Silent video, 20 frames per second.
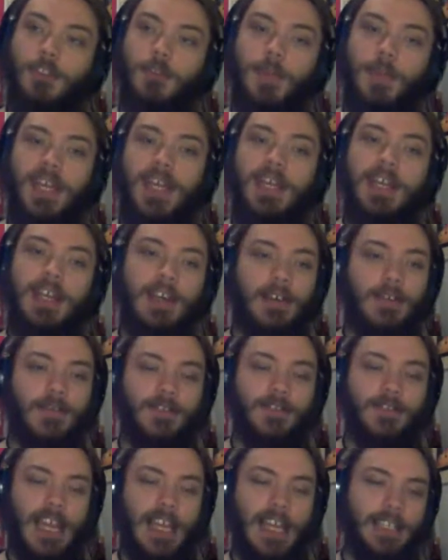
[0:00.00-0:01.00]
Speaking
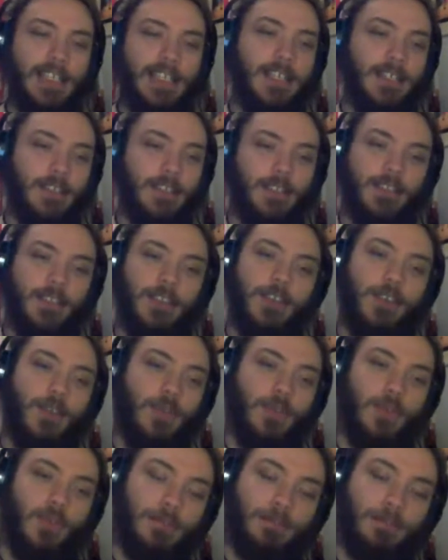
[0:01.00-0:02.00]
of techniques
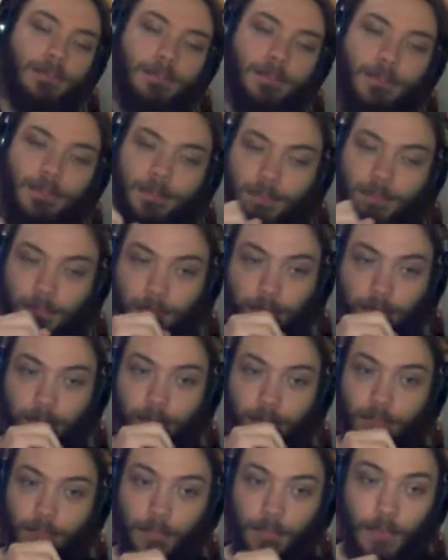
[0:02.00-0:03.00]
used,
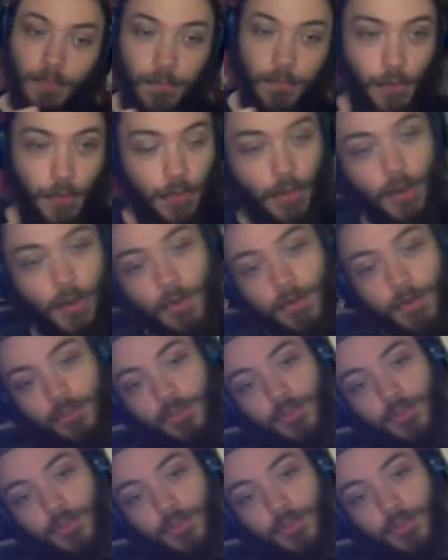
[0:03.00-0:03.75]
for those